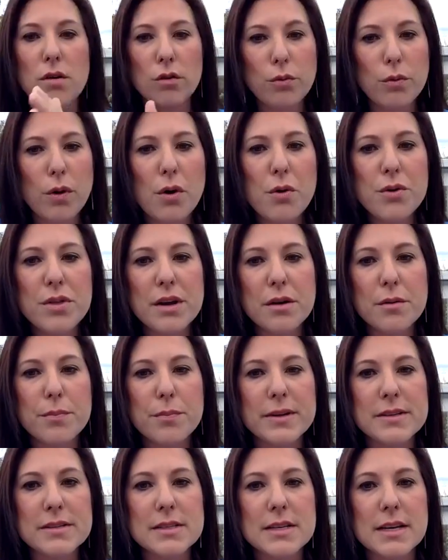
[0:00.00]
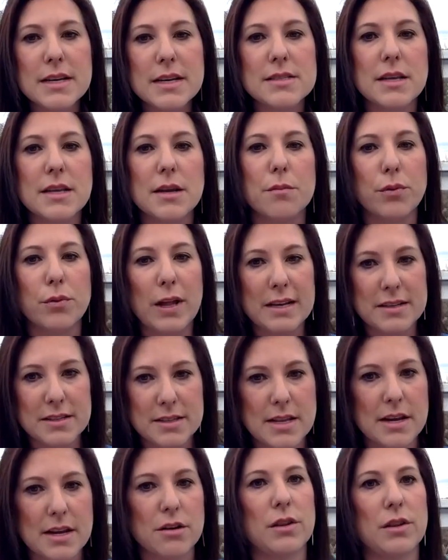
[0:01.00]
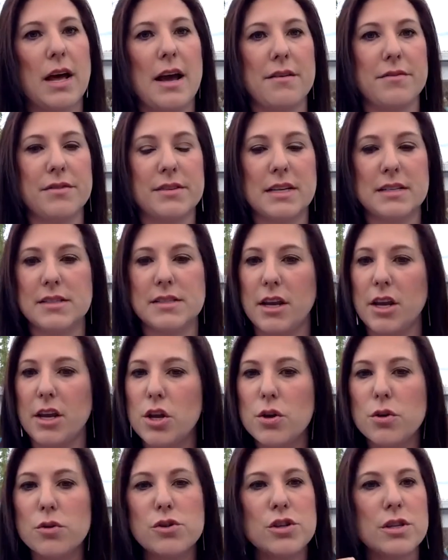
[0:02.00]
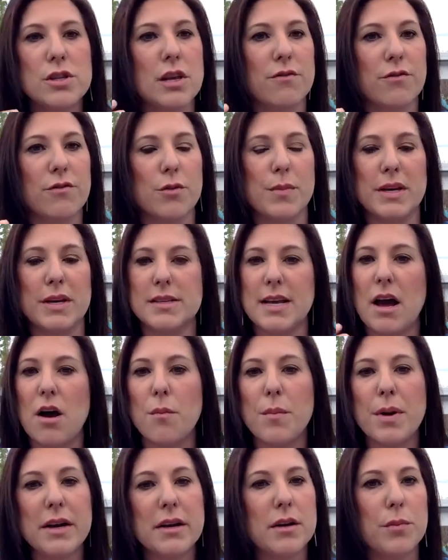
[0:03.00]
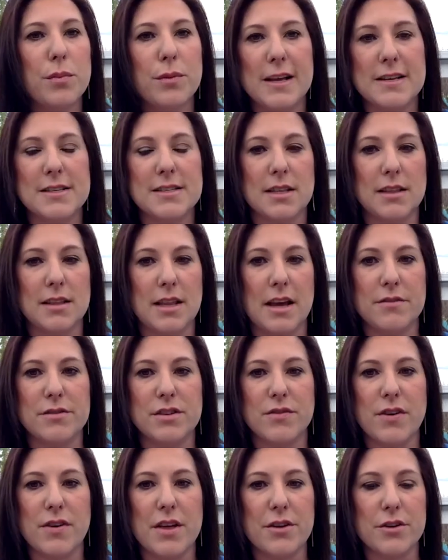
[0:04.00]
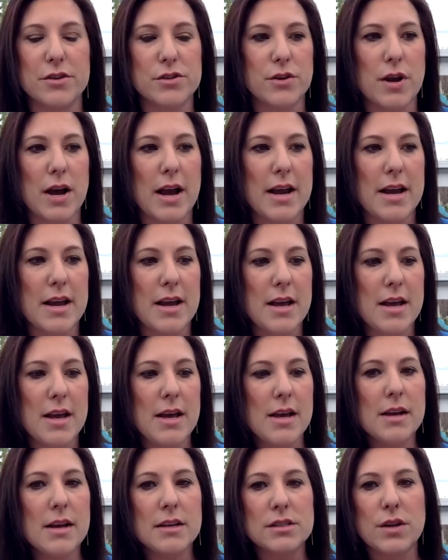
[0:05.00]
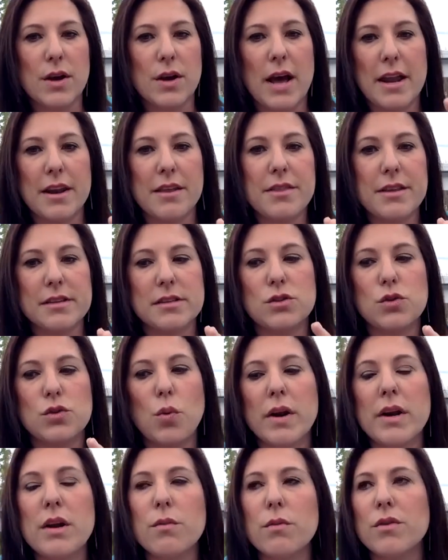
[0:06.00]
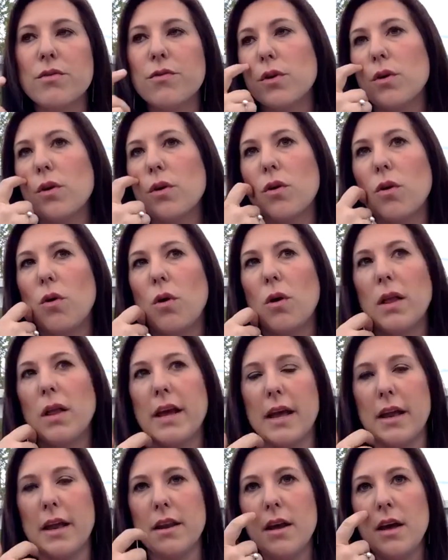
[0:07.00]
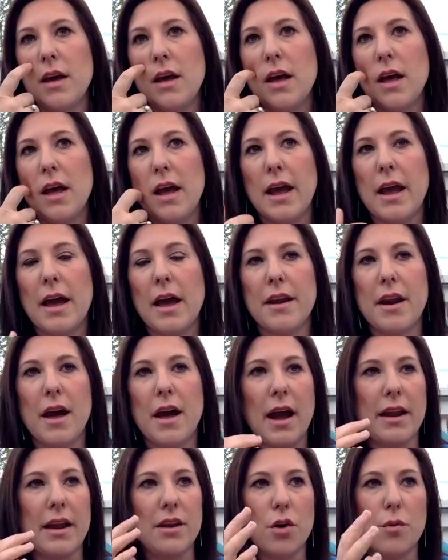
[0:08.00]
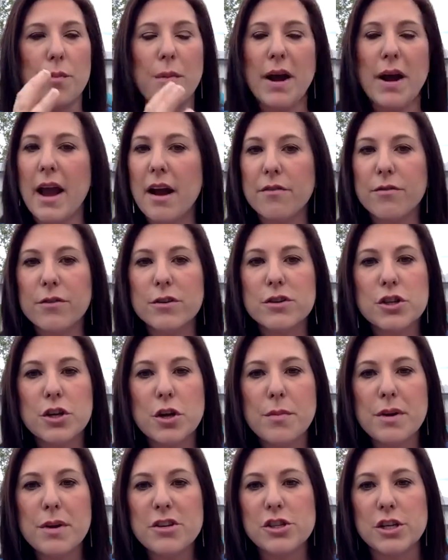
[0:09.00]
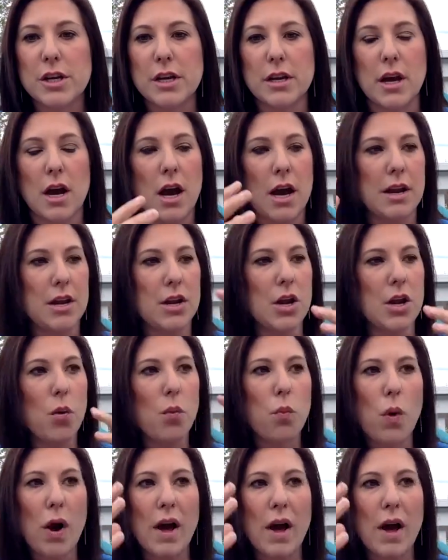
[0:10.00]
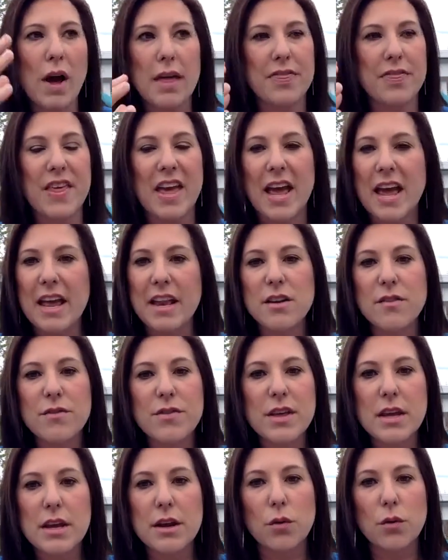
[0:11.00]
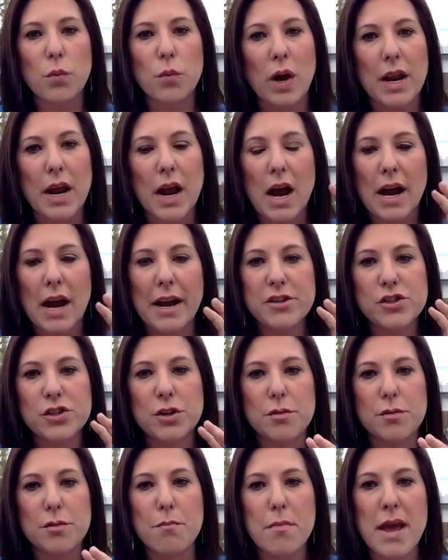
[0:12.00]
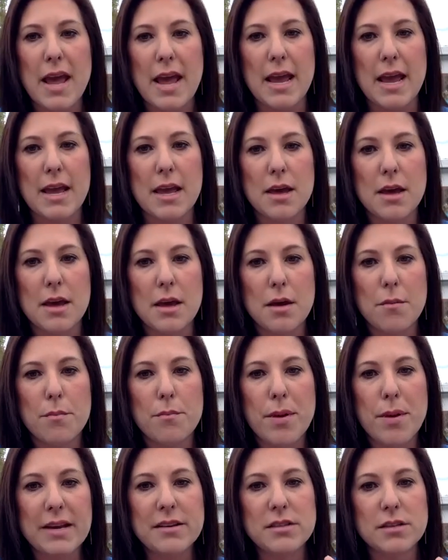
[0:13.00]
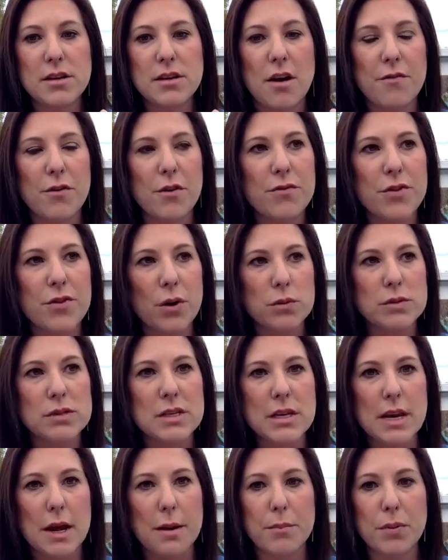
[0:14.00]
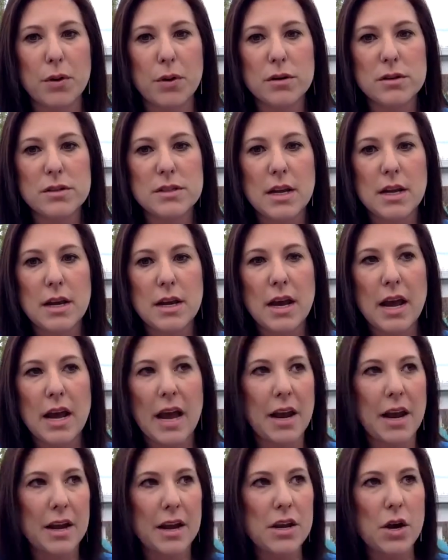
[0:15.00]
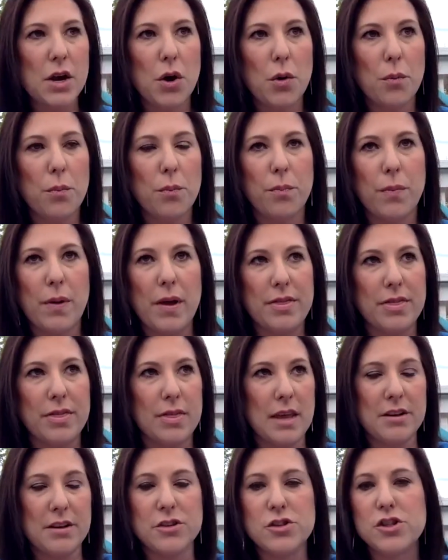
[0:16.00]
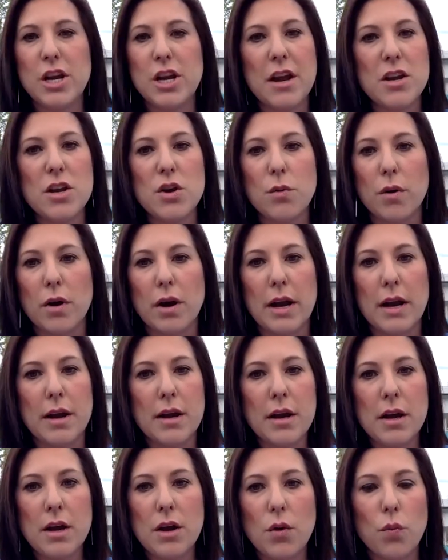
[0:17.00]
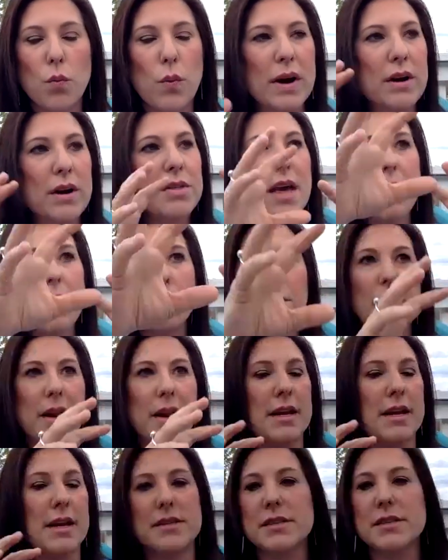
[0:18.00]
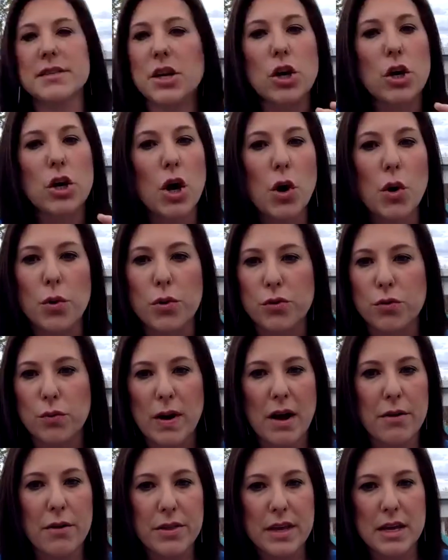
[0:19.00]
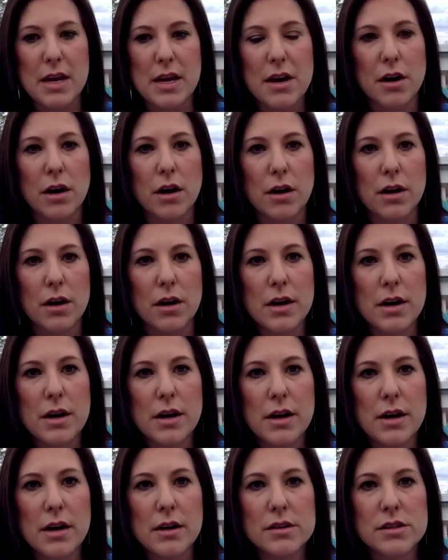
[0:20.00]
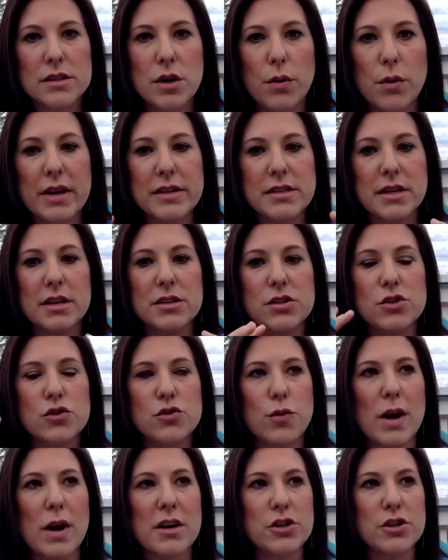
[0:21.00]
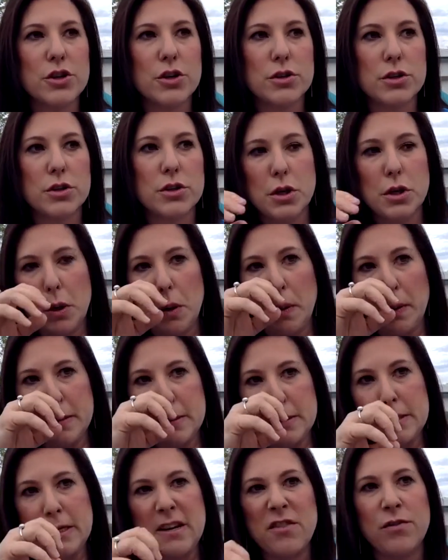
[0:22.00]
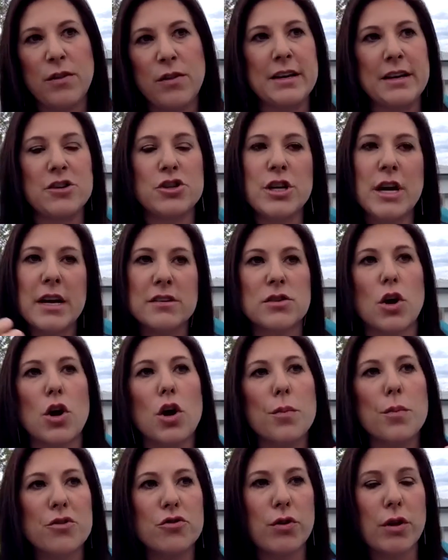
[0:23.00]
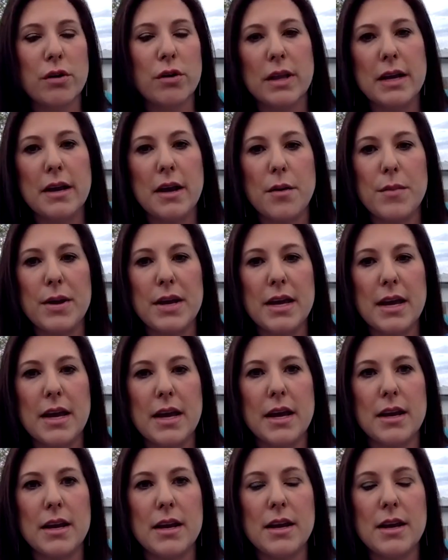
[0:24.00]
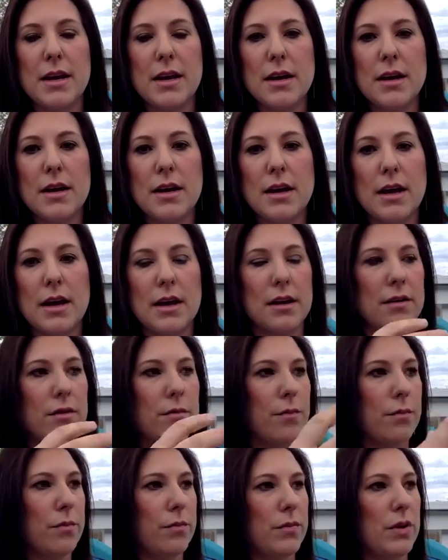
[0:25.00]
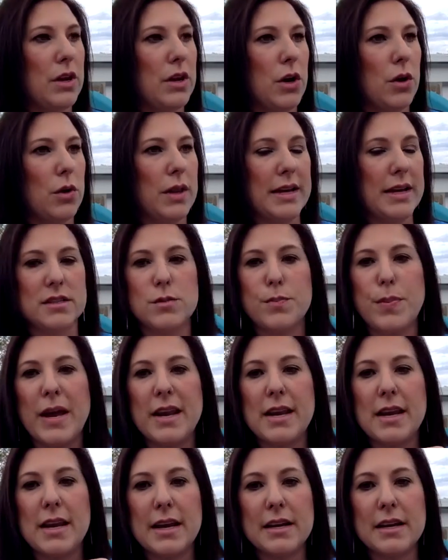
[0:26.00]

grow their business and bless their lives. That's a huge thing for me is how am I going to bless the lives of others, right? So I added this 20 referral goal in and I know my average commission. I know what at the end of the year what I should make based off of those numbers and I know in January where that money is going to go throughout the year. So it's a structure to instead of like checks arbitrarily coming in and you know like you know where the